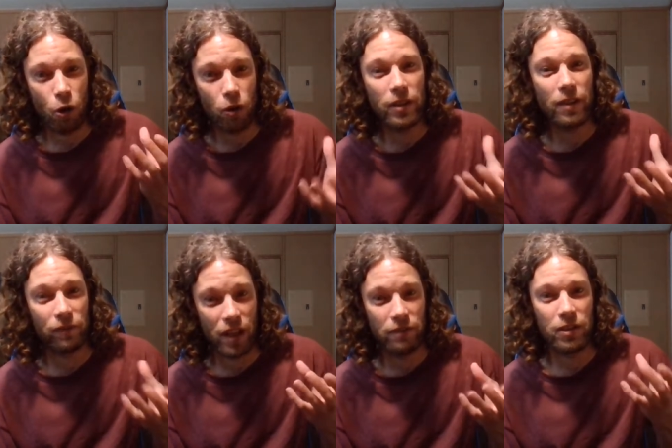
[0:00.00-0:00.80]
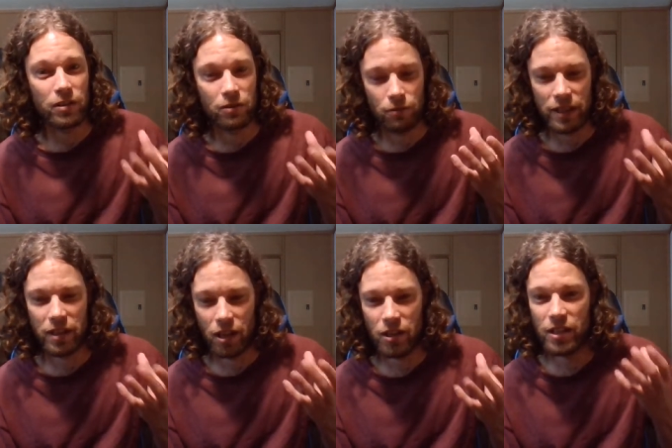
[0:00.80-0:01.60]
Coconut flavor is right
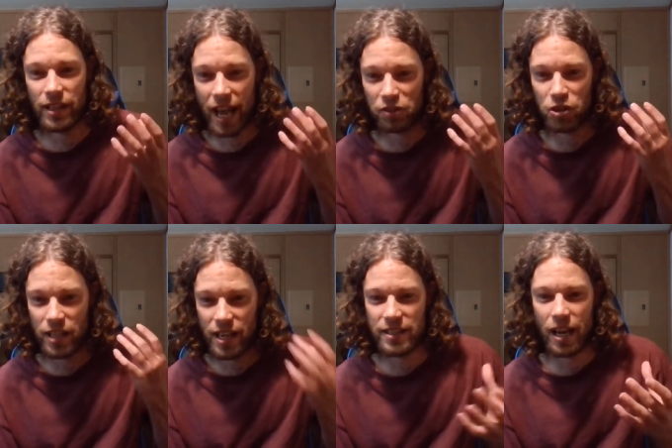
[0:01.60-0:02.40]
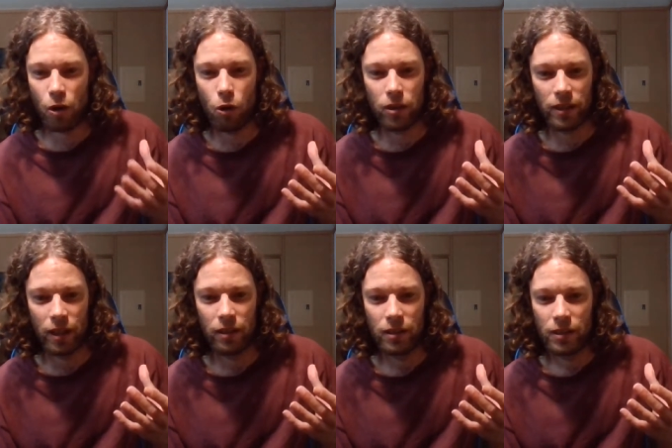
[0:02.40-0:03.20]
there. You can actually taste that coconut.